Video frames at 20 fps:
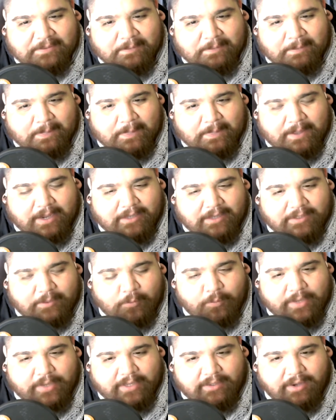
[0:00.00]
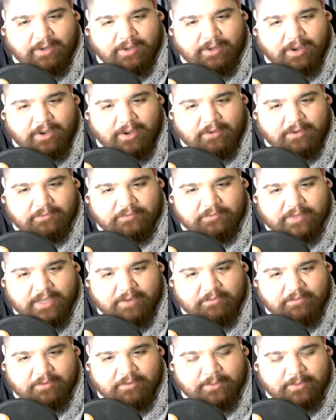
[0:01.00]
I'm going to wean off
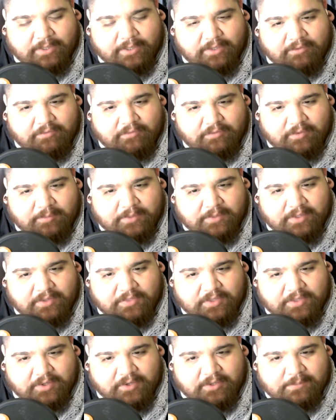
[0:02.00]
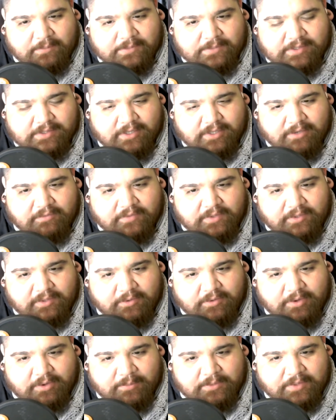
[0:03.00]
everybody from the Ethereum stuff and the
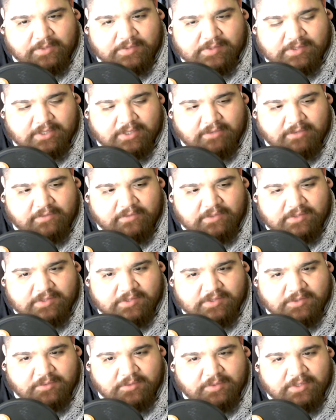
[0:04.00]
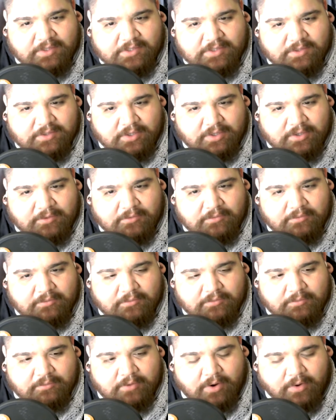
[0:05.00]
crypto stuff and slowly start
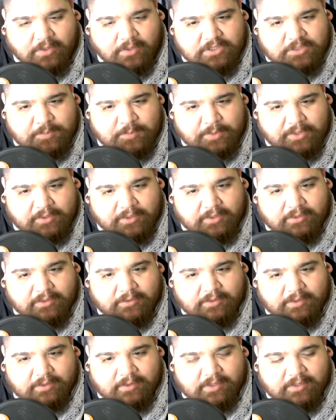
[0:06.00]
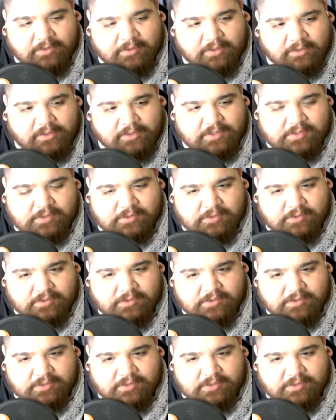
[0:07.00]
orange pilling the listeners.